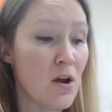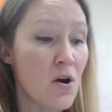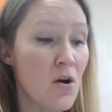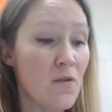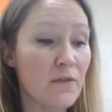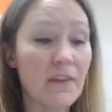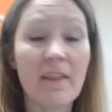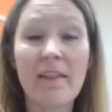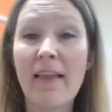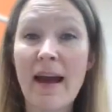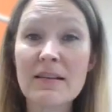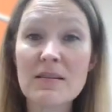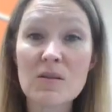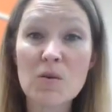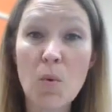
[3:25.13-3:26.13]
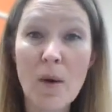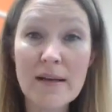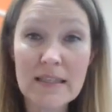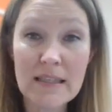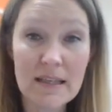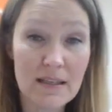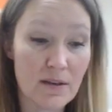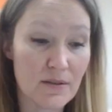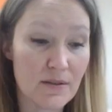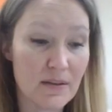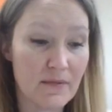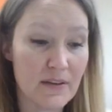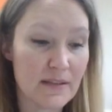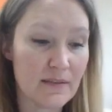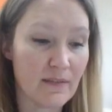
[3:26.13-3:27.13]
For the last 20 years
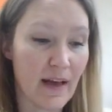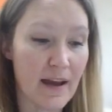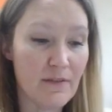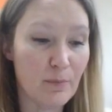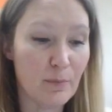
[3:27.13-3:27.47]
of his life,